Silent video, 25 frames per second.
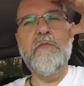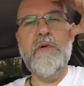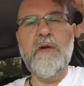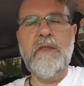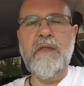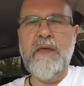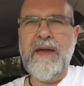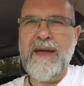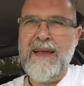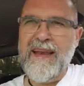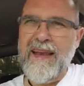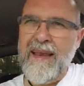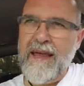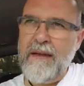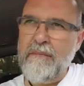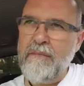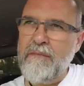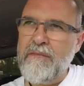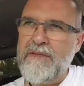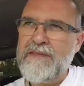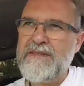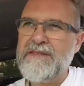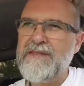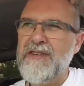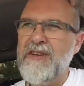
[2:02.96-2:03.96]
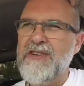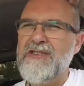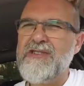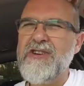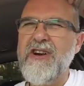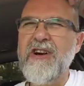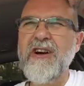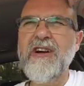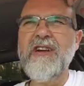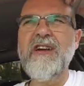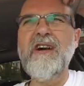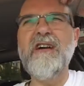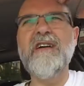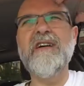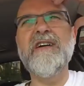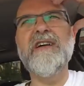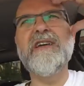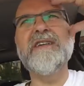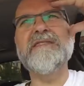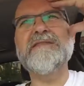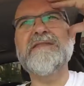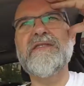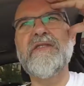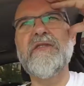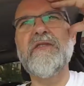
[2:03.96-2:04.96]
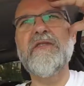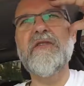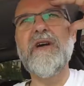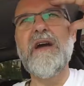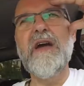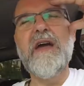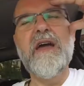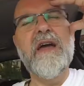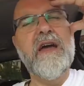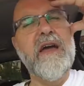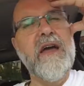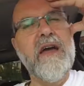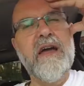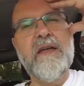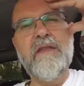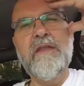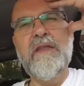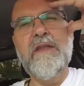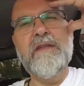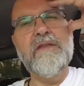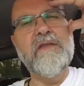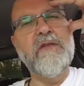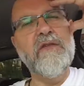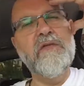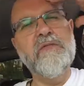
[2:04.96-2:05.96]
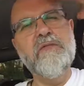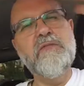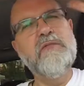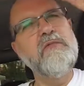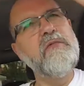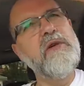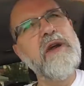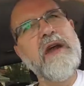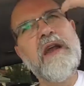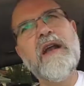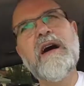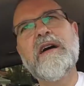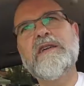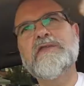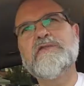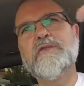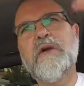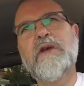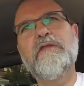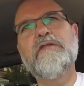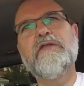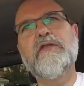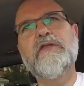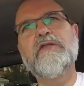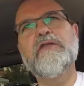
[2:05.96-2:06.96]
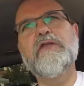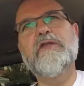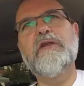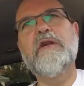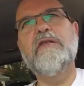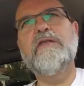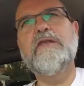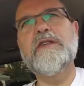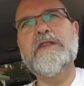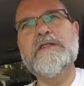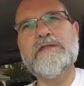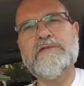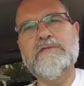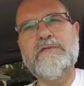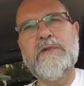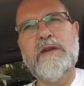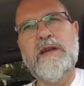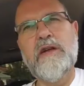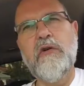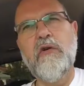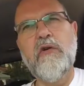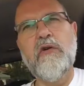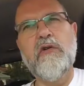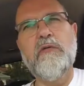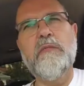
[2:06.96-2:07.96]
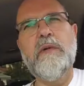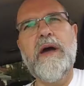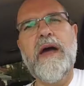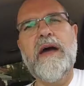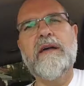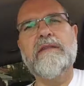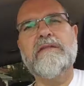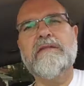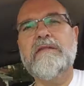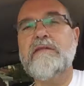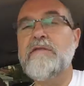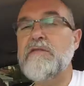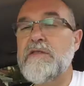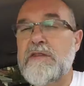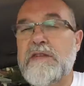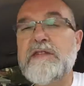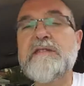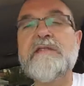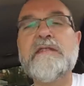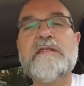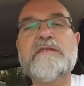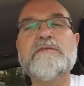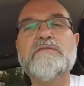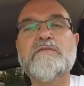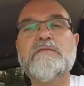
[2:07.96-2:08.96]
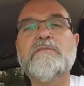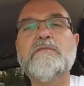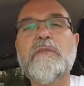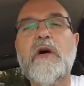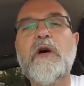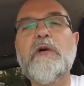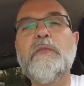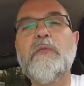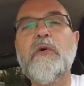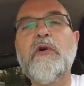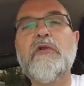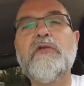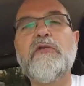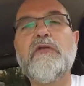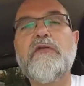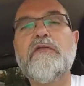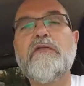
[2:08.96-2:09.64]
when they claim such high ISO, and they don't realize what photography is really all about. This is my point